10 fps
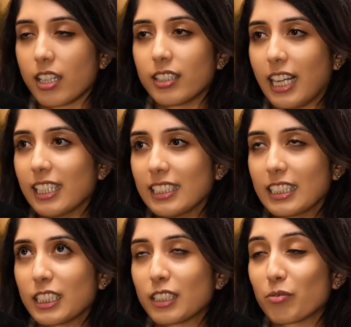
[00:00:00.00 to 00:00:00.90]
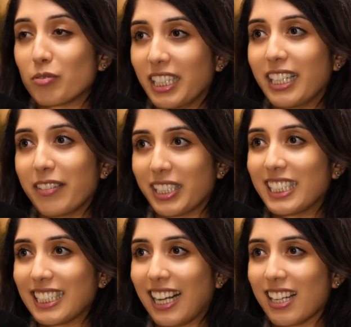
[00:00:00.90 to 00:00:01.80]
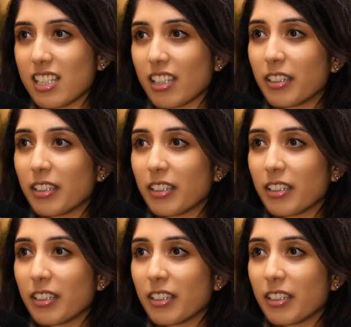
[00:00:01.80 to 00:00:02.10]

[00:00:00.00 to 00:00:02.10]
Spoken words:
And that is really, really sad.